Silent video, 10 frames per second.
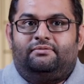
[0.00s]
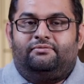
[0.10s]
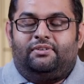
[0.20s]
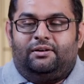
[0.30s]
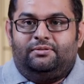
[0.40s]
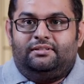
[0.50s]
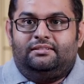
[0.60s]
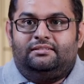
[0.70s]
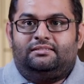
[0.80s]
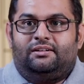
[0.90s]

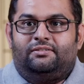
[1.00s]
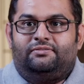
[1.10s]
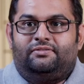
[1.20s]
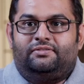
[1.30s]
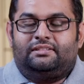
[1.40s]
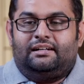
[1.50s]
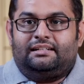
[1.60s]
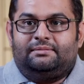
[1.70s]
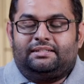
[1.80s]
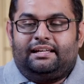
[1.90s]
founders of
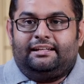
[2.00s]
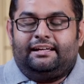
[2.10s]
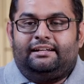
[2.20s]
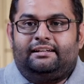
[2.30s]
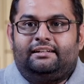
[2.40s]
startups can get,